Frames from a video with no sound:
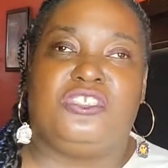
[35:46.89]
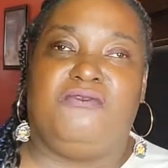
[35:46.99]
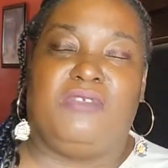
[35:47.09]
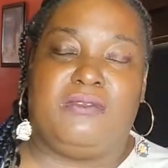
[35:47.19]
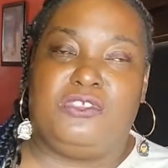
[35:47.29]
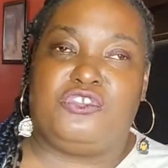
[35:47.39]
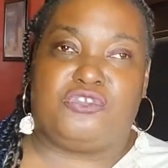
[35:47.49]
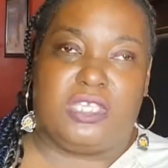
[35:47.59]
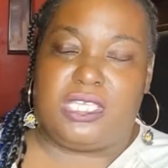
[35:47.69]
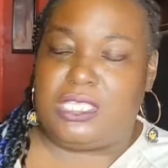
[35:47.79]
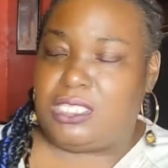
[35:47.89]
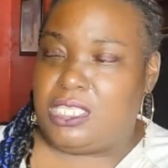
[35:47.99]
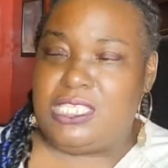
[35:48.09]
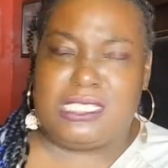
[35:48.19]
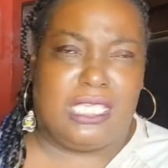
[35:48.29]
She very strict. And
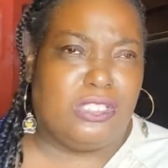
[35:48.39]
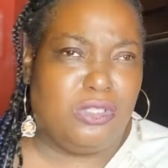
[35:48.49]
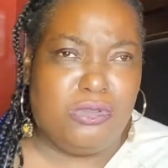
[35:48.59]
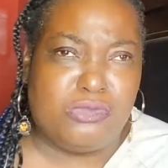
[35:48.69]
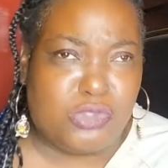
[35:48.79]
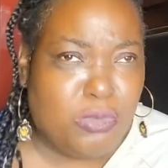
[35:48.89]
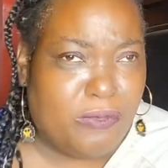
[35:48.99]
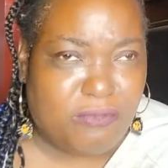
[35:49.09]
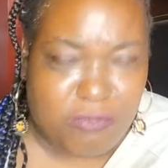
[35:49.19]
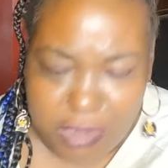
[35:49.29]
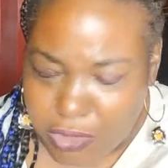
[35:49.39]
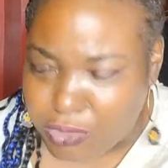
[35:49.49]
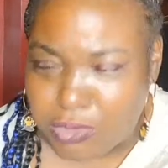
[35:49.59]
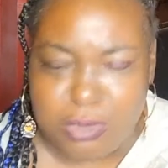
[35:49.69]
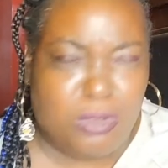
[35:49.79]
then he's like, no, do it for
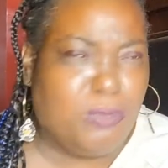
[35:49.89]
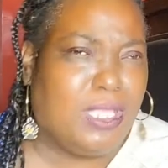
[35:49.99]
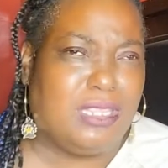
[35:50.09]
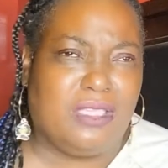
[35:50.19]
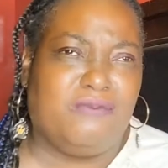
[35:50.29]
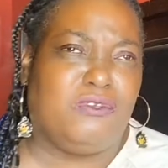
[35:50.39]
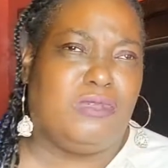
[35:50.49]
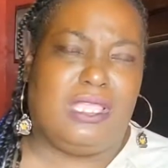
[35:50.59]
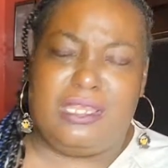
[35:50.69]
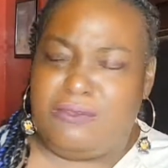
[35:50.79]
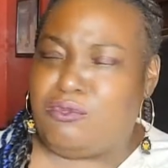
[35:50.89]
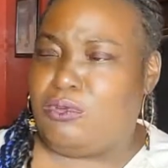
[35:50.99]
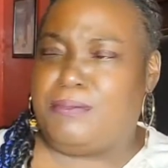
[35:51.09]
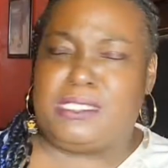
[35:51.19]
real. You know, oh, I love you. I love you.